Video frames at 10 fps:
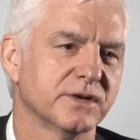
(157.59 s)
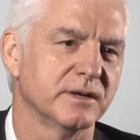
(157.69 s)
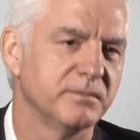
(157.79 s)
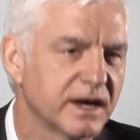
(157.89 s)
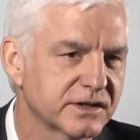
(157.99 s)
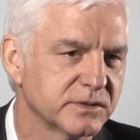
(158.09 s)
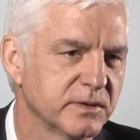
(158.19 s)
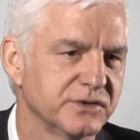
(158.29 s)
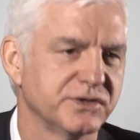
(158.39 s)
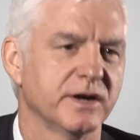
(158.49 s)
try to
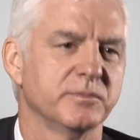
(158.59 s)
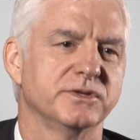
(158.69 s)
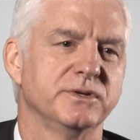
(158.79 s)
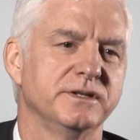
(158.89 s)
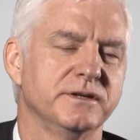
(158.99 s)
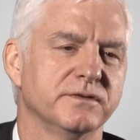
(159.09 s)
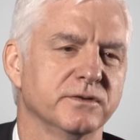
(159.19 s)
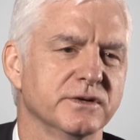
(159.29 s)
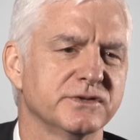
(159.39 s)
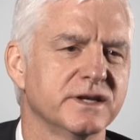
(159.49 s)
maximize the opportunity
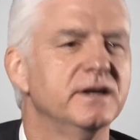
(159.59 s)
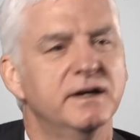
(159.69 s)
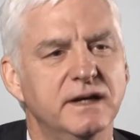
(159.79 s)
for us.